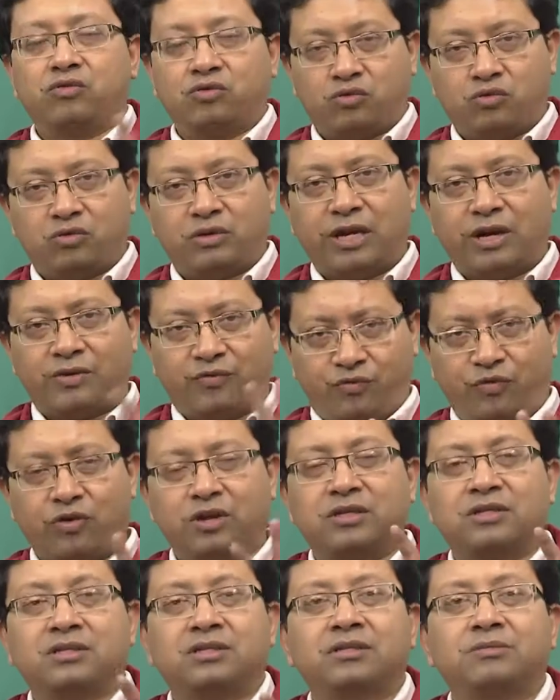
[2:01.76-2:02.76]
So, that
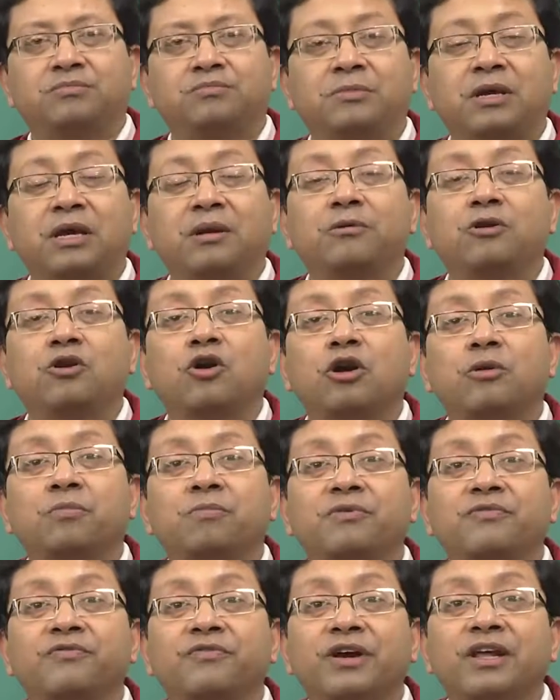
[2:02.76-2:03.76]
was may not
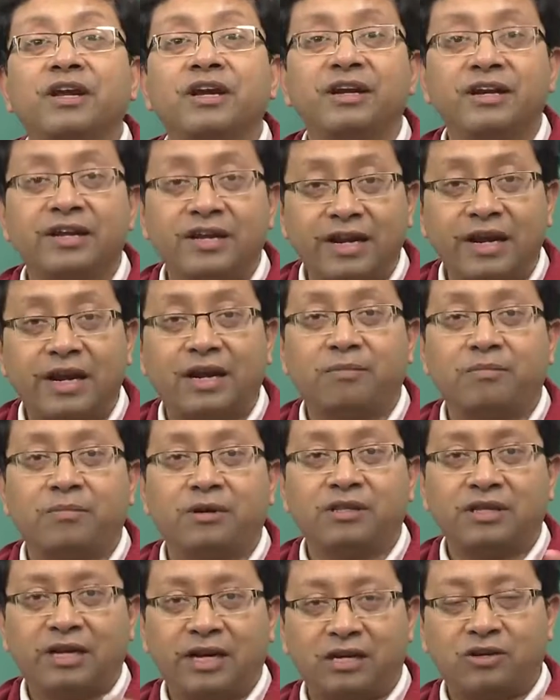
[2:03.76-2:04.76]
be very direct,
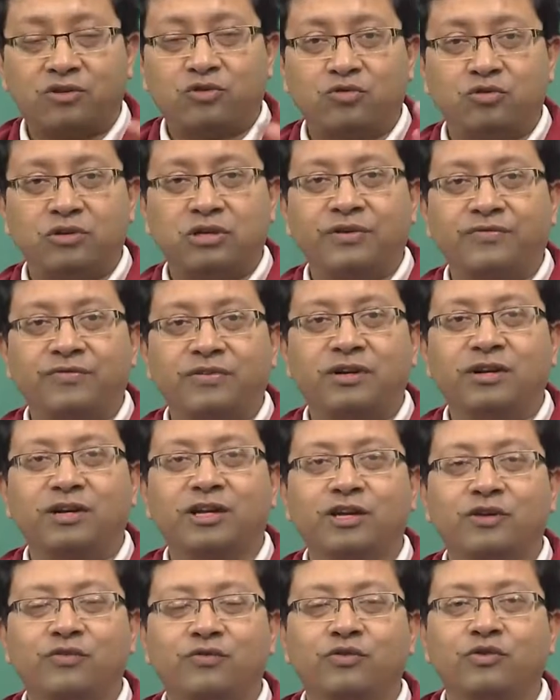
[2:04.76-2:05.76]
but that should definitely
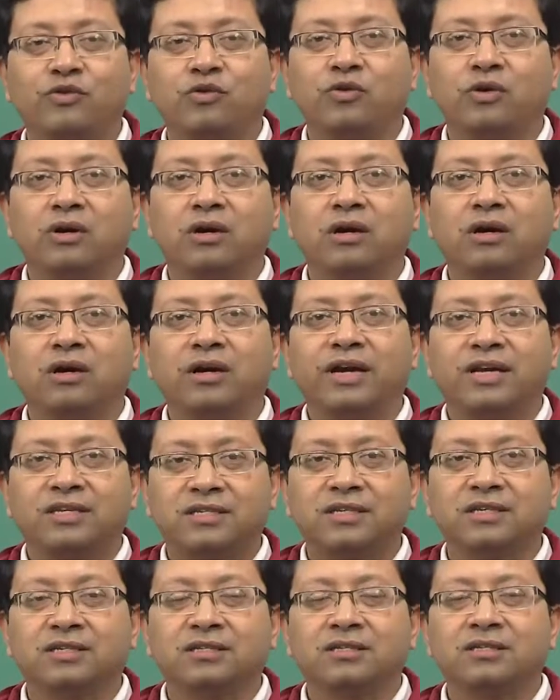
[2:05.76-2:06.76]
give you a
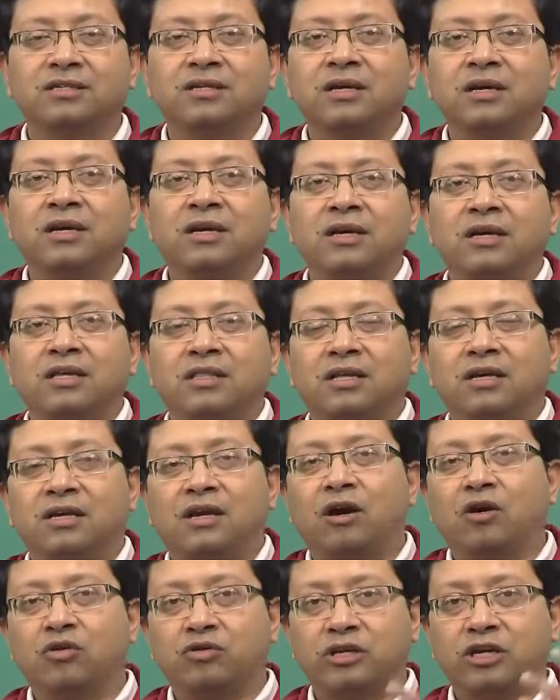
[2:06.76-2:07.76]
essence that
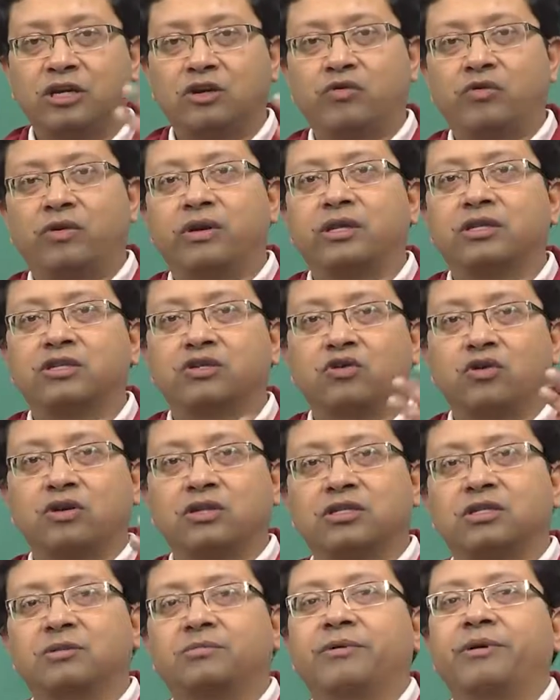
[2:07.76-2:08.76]
how the equivalence
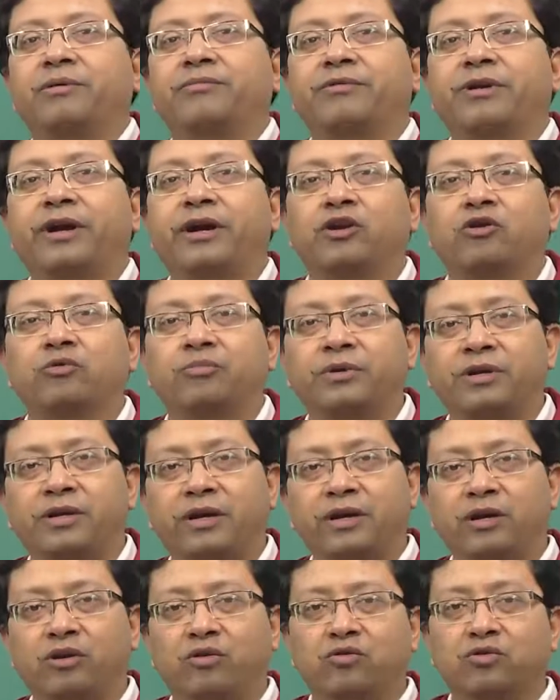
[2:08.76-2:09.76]
concept I am trying to
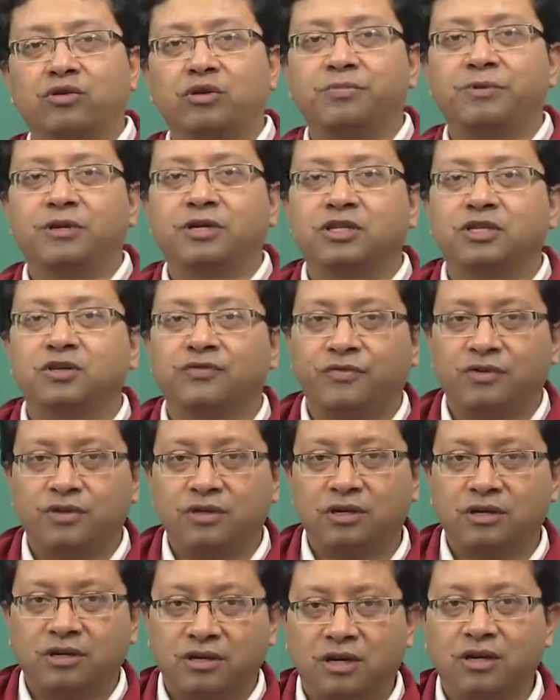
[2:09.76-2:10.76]
bring into the picture for
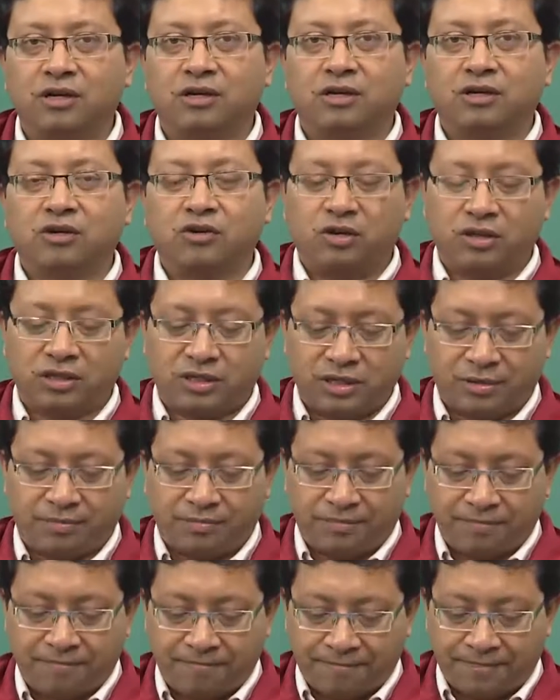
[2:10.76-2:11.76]
the GERT concept.
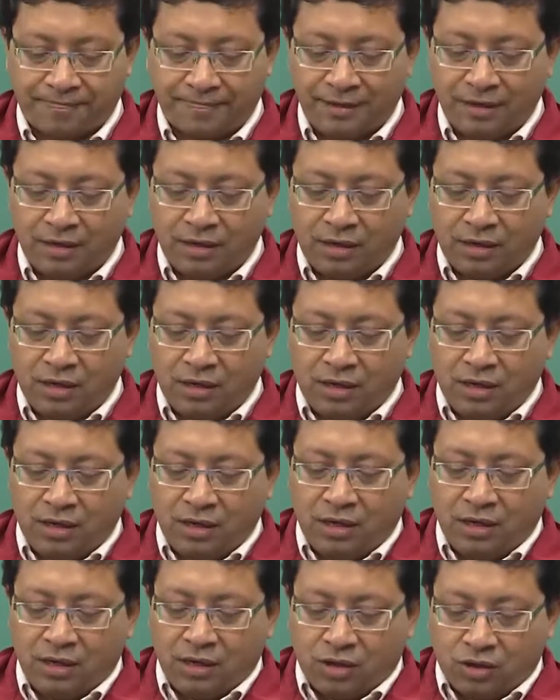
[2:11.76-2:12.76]

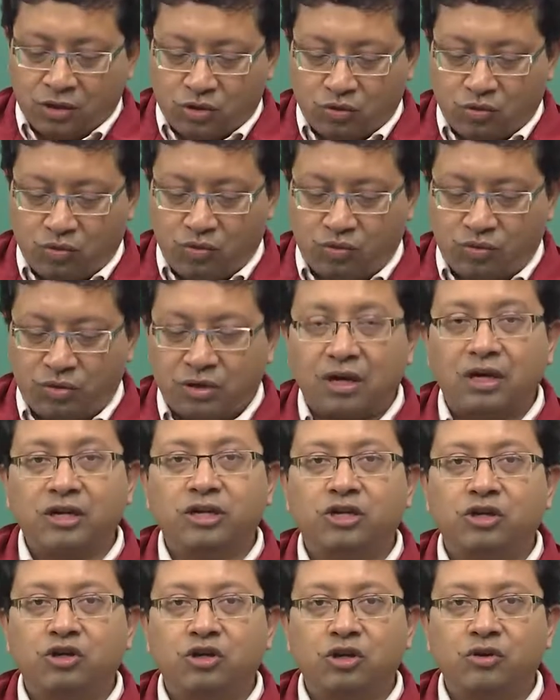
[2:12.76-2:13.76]
So,
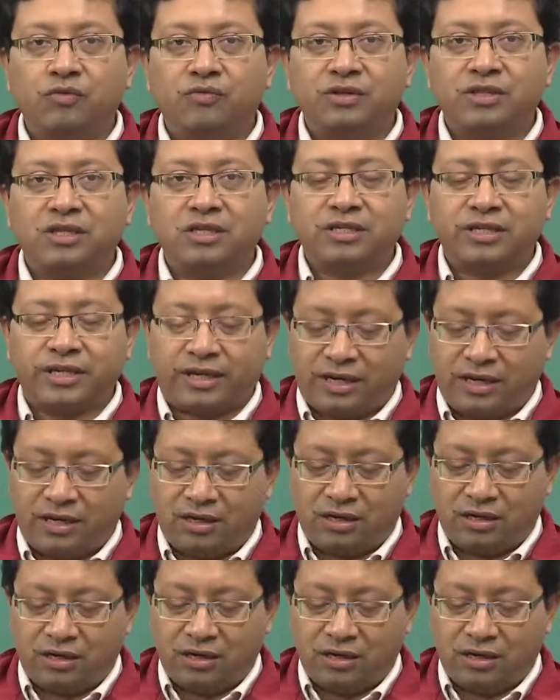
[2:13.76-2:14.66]
continuing with the second